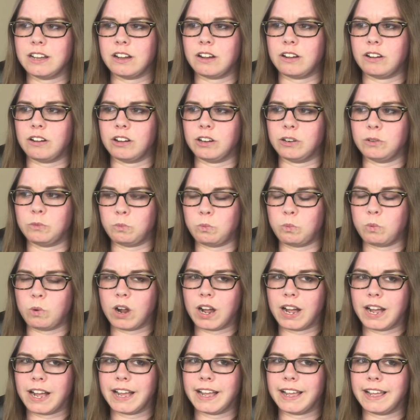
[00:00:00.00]
on
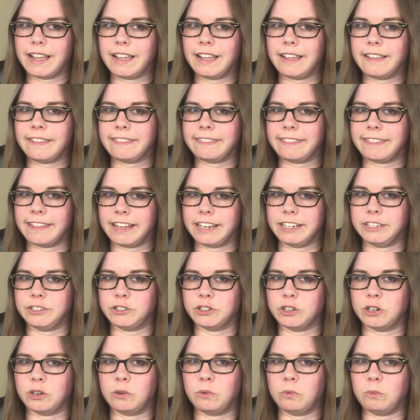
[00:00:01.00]
why they
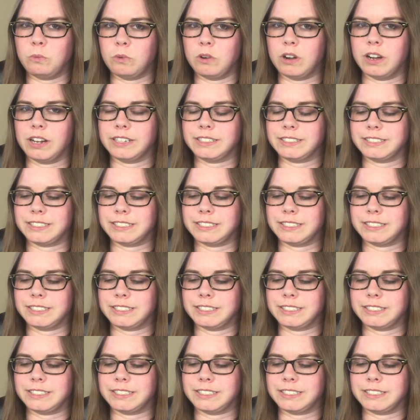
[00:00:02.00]
don't want